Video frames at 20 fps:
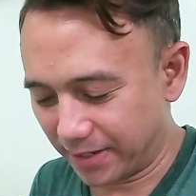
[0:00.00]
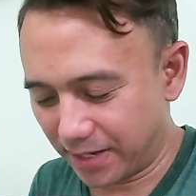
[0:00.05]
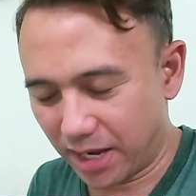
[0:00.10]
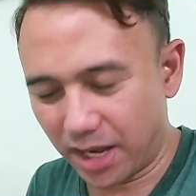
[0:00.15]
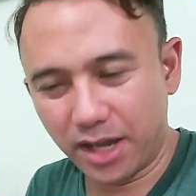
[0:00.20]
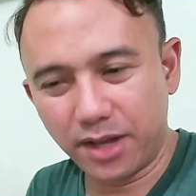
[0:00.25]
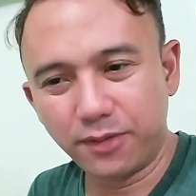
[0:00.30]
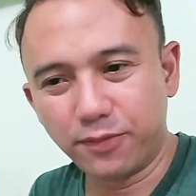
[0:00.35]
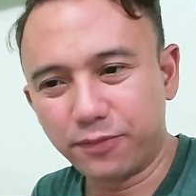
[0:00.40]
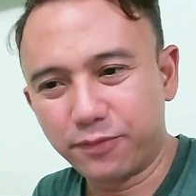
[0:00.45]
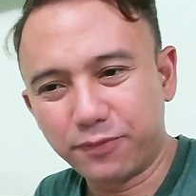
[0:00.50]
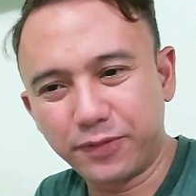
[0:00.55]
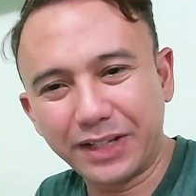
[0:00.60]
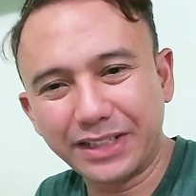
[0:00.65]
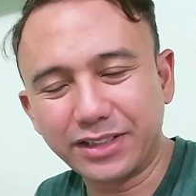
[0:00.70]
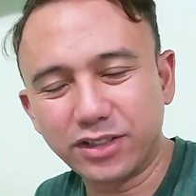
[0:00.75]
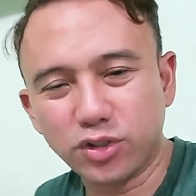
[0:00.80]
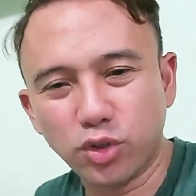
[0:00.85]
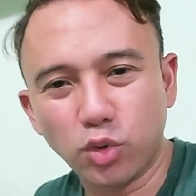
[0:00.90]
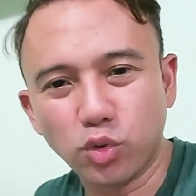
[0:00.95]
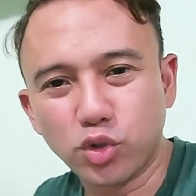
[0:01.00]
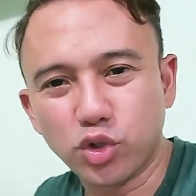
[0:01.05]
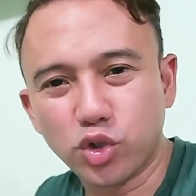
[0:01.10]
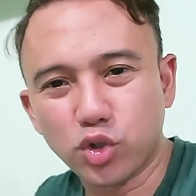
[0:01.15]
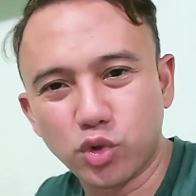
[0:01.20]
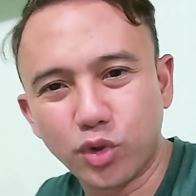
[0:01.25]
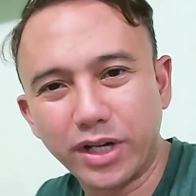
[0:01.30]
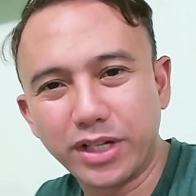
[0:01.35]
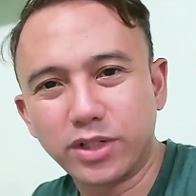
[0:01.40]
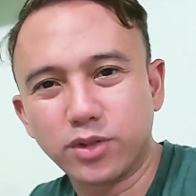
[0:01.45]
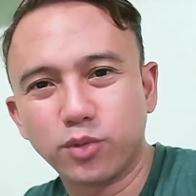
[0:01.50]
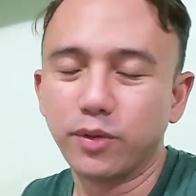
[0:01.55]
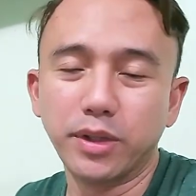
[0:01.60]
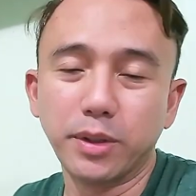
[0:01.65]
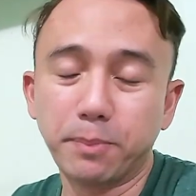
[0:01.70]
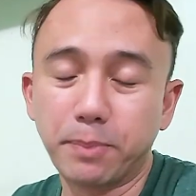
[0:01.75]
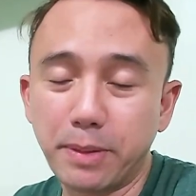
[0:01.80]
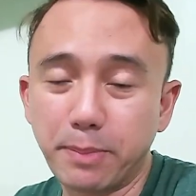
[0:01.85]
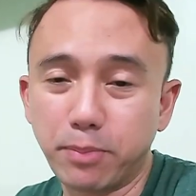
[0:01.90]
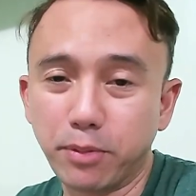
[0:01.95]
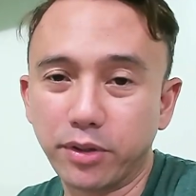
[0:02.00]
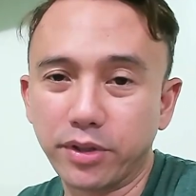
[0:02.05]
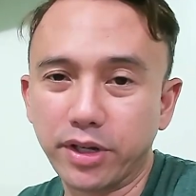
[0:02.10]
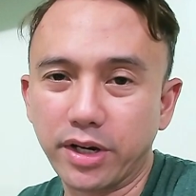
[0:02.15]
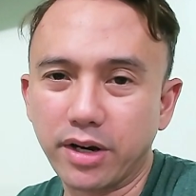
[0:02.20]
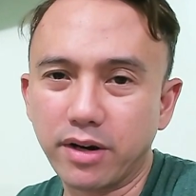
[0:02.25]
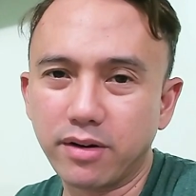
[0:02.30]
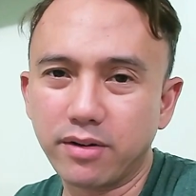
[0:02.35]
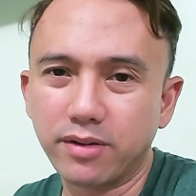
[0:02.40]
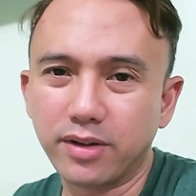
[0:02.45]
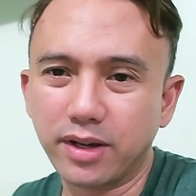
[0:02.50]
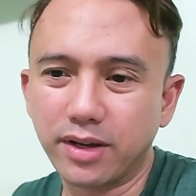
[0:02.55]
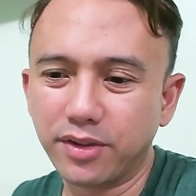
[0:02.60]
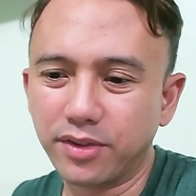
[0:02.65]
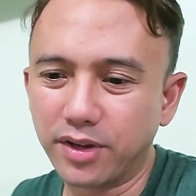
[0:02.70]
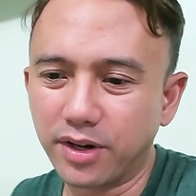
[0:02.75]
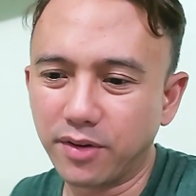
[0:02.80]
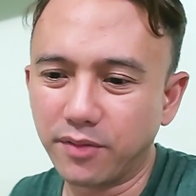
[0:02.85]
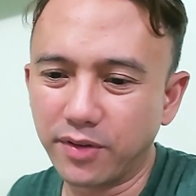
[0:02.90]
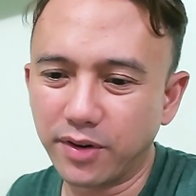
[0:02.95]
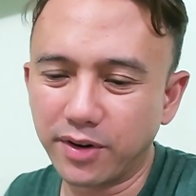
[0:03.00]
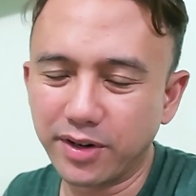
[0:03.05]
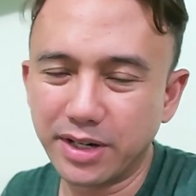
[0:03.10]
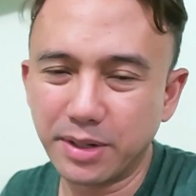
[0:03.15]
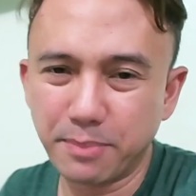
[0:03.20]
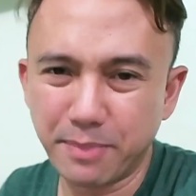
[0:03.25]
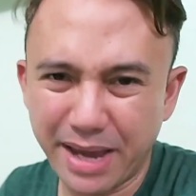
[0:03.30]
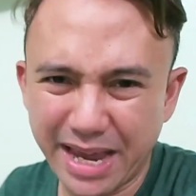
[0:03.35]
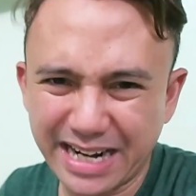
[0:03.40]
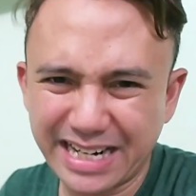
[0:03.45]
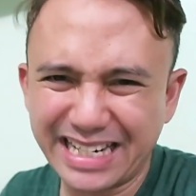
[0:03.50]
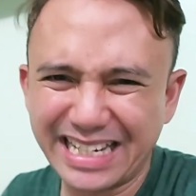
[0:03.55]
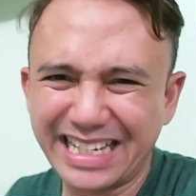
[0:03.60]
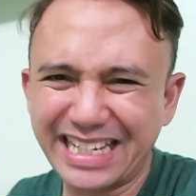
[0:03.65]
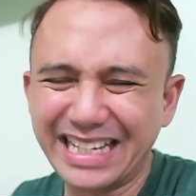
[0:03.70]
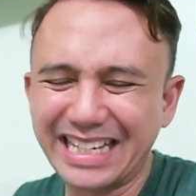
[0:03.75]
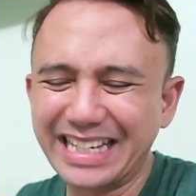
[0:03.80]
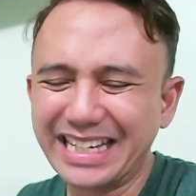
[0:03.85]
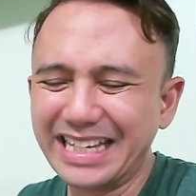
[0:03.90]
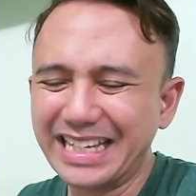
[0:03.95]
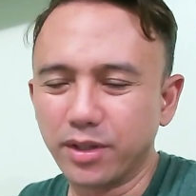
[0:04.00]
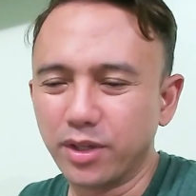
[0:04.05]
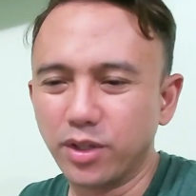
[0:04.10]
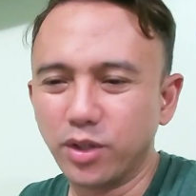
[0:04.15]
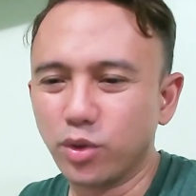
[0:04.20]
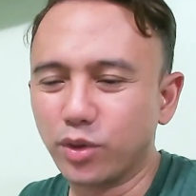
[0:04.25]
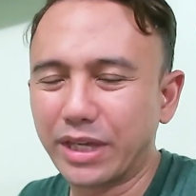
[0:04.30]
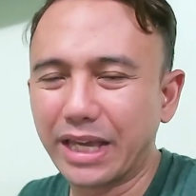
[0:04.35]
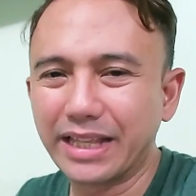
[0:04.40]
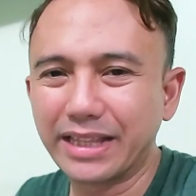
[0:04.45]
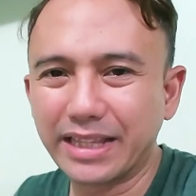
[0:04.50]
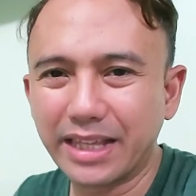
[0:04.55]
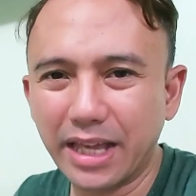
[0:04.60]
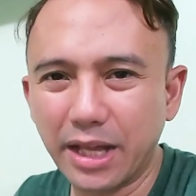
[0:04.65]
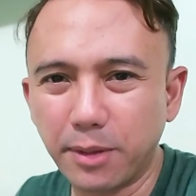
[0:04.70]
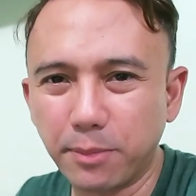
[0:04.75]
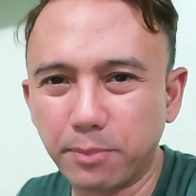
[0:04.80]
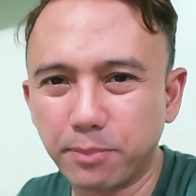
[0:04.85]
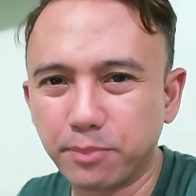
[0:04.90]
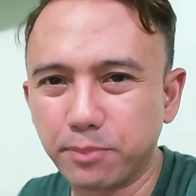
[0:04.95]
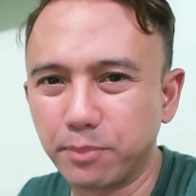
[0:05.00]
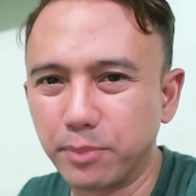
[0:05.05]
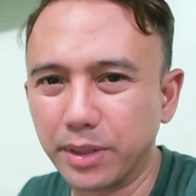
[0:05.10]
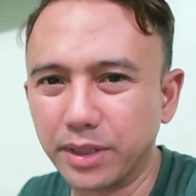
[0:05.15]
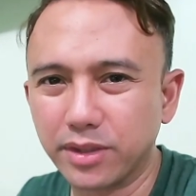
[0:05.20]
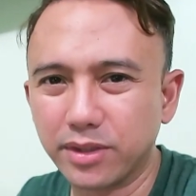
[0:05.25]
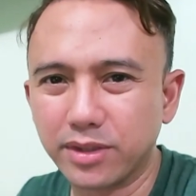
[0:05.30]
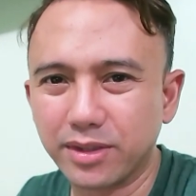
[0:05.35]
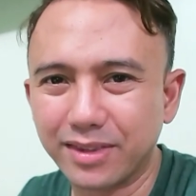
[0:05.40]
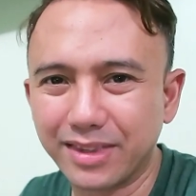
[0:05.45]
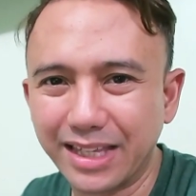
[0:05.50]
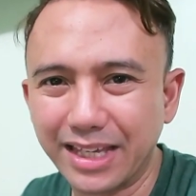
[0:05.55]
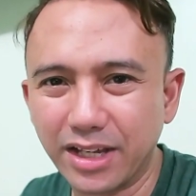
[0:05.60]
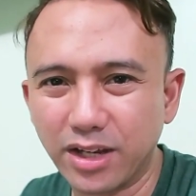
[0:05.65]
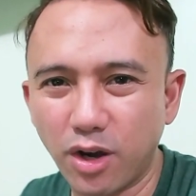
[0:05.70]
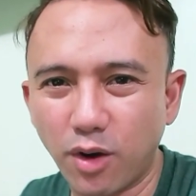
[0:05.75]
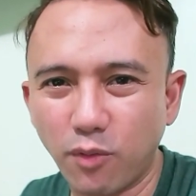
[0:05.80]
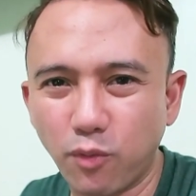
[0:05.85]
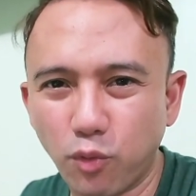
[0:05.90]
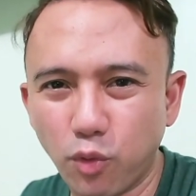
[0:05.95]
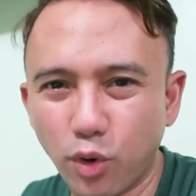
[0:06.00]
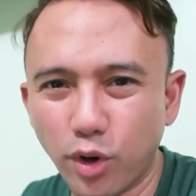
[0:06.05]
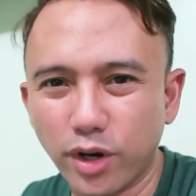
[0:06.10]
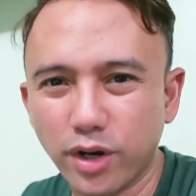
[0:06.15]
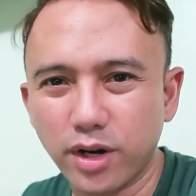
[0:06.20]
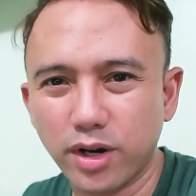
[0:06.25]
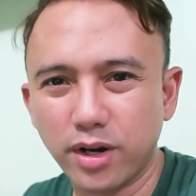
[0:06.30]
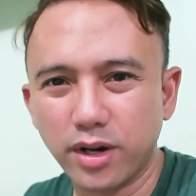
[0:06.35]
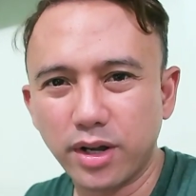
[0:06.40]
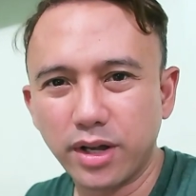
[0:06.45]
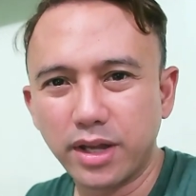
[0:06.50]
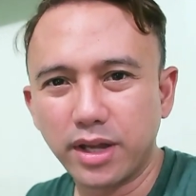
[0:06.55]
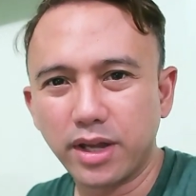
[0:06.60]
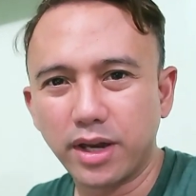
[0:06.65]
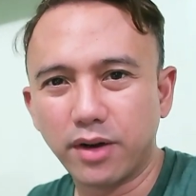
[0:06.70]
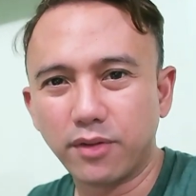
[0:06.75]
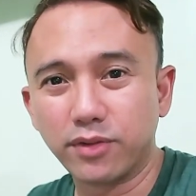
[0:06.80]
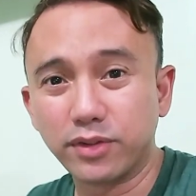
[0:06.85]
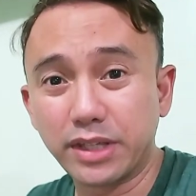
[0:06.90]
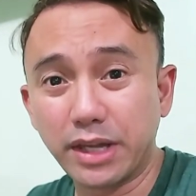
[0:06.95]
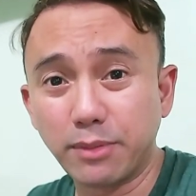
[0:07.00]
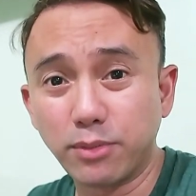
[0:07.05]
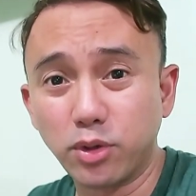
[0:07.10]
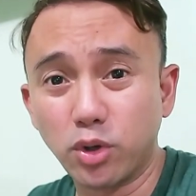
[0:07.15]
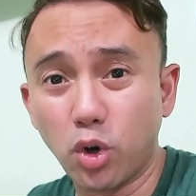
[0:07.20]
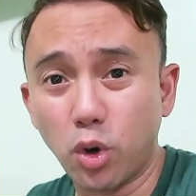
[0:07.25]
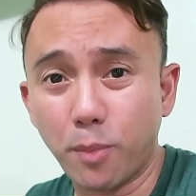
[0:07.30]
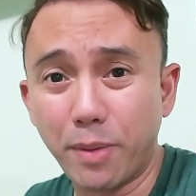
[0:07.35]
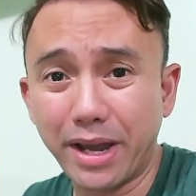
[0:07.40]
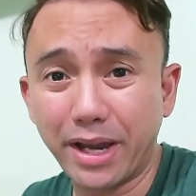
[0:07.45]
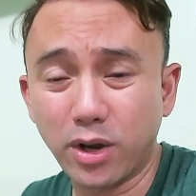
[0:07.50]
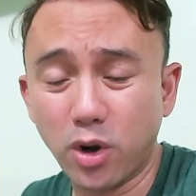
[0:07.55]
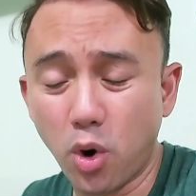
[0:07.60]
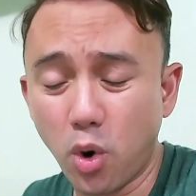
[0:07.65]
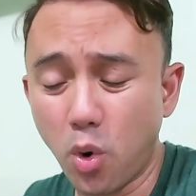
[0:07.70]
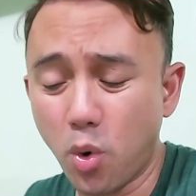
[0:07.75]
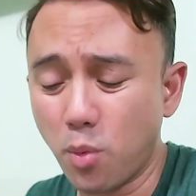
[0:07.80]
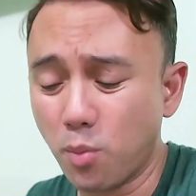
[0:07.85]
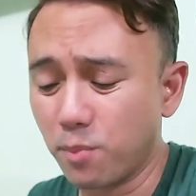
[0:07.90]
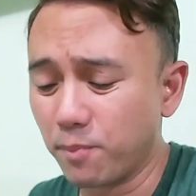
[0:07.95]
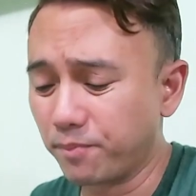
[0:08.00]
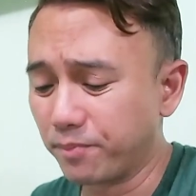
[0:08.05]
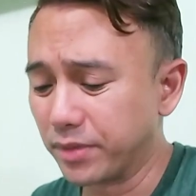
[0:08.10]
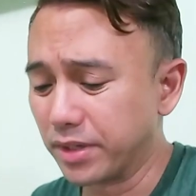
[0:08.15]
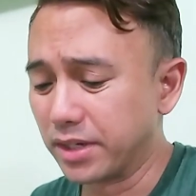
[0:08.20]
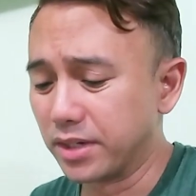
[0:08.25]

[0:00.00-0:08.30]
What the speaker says: I felt so stressed with the people there. They're very demanding. You can't help but think of work every time you go back home.